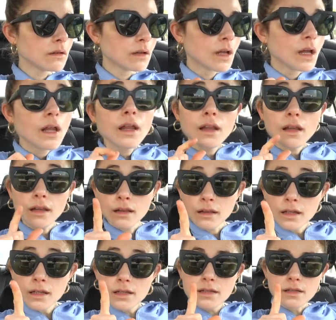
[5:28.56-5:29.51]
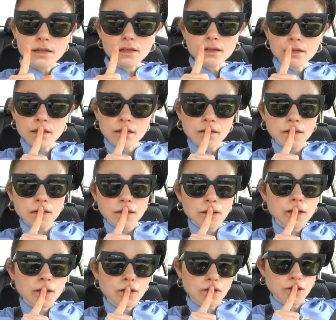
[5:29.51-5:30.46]
care. Listen,
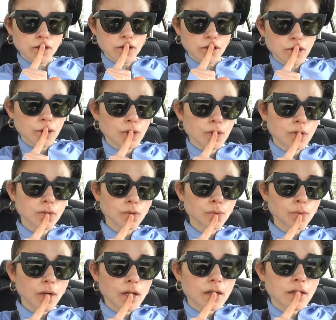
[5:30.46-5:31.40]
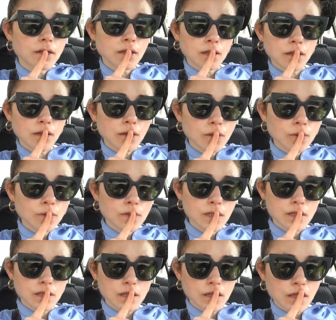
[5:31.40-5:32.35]
do you want to know a
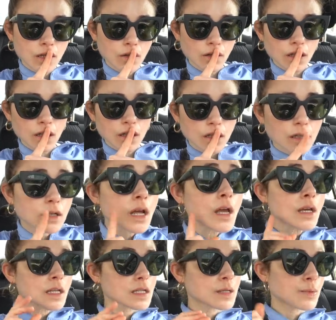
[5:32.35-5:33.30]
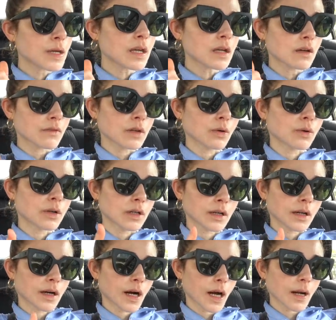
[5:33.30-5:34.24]
secret? Speaking of the
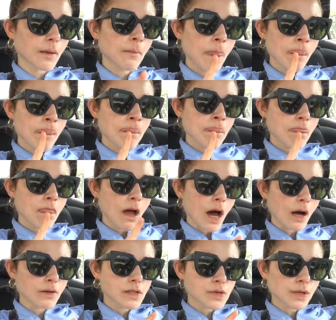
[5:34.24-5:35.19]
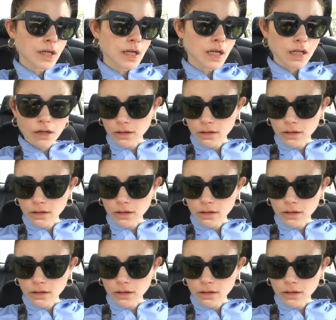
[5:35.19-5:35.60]
ordinary, I was reading an